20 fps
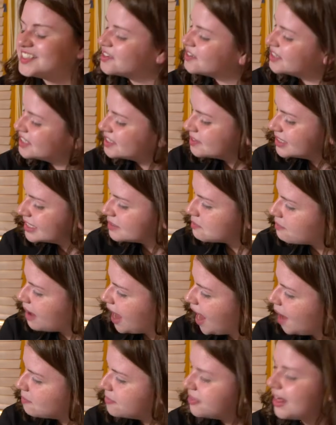So this was a
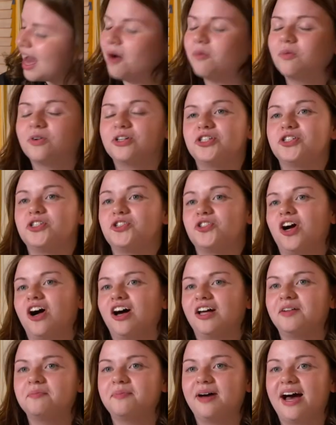map that was
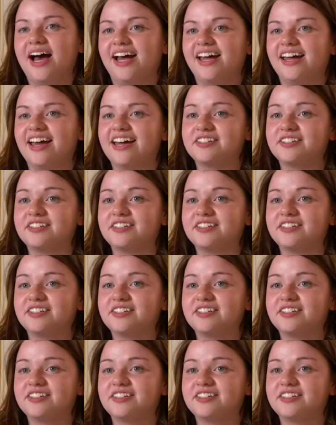drawn by